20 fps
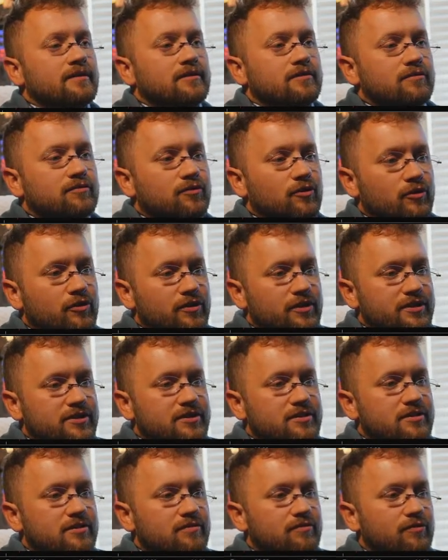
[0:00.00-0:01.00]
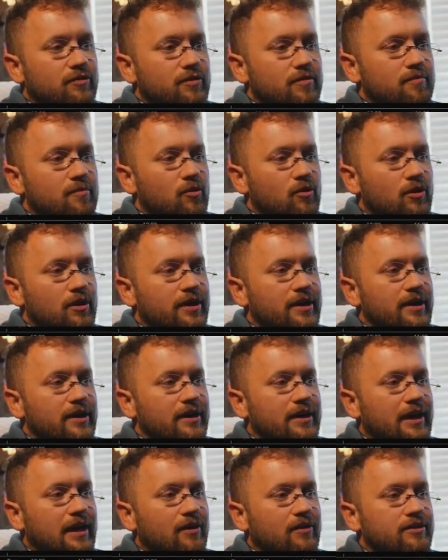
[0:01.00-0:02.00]
For the
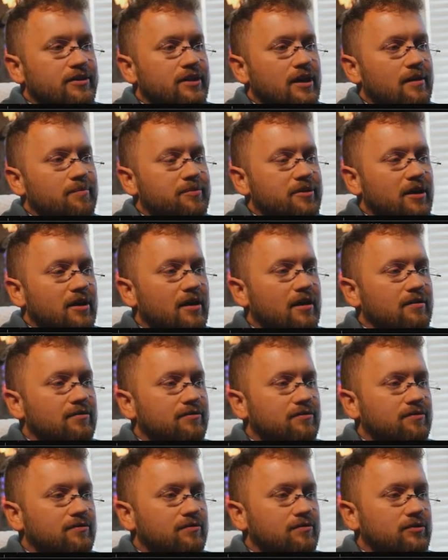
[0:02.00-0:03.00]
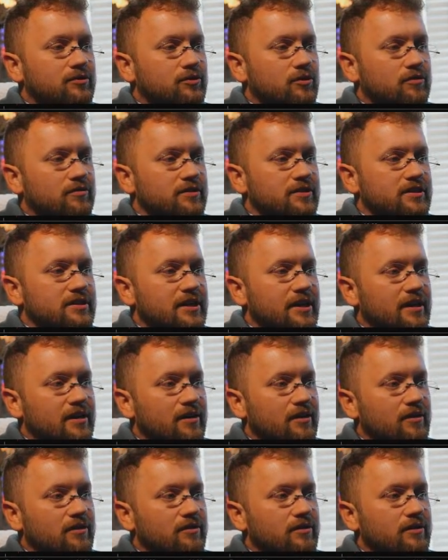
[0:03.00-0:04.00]
morning, how it topped off, drove us
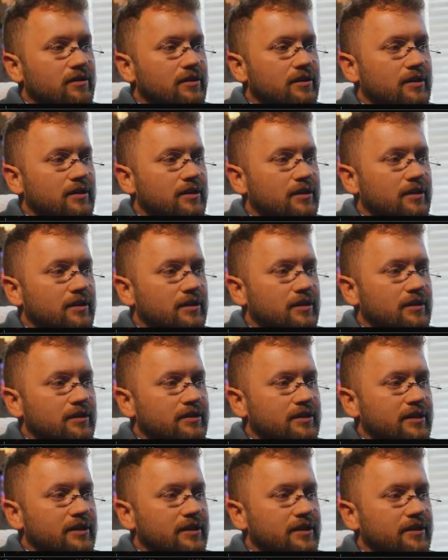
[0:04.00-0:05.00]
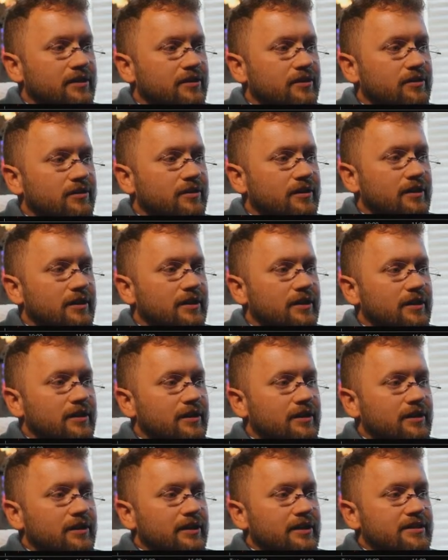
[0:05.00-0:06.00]
down to here.
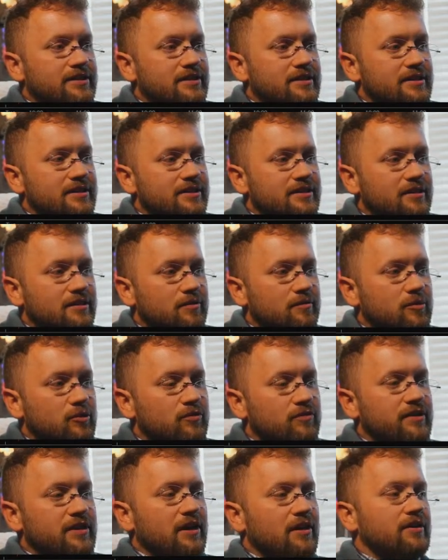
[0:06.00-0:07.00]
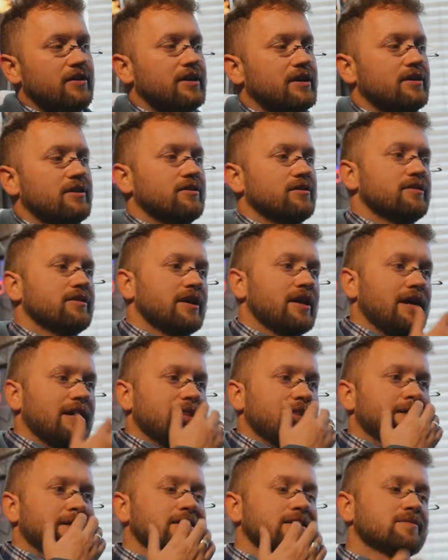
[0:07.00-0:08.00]
It's this little move down here that I
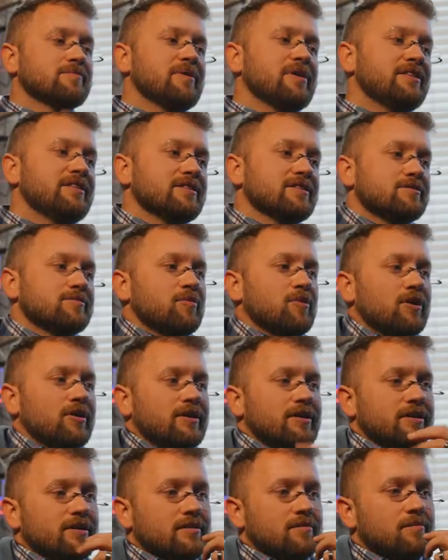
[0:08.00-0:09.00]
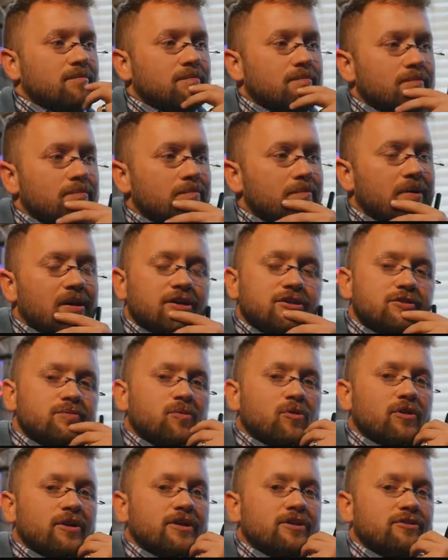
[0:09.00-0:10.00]
think has made this market much
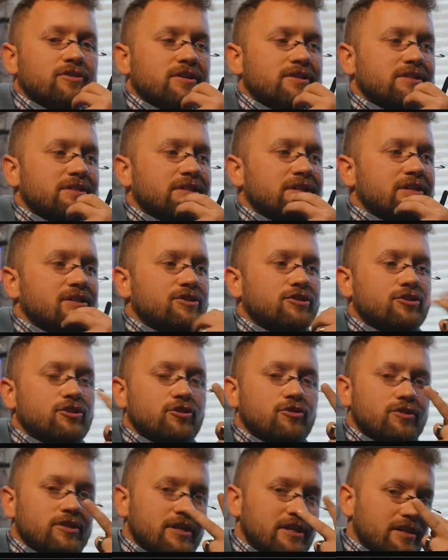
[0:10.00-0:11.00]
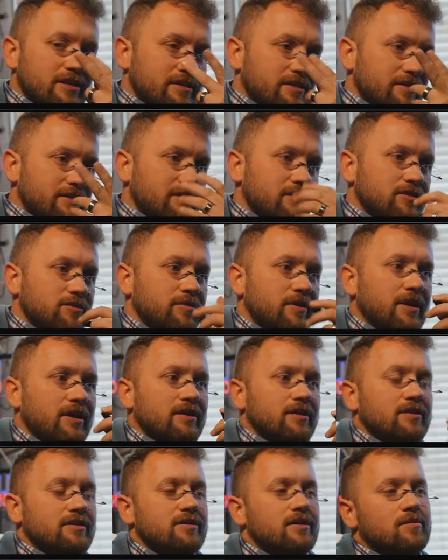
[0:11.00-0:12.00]
more interesting. It's two teeth. So we got
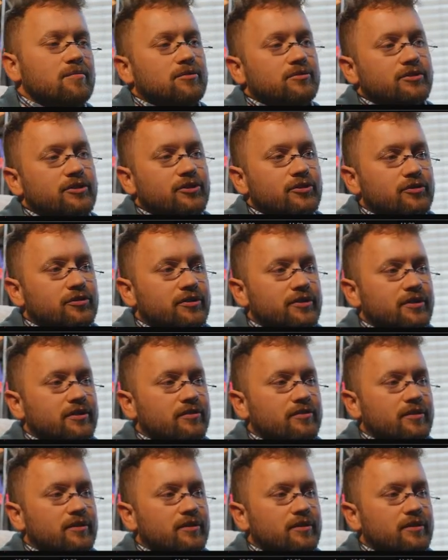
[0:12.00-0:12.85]
a double tooth here.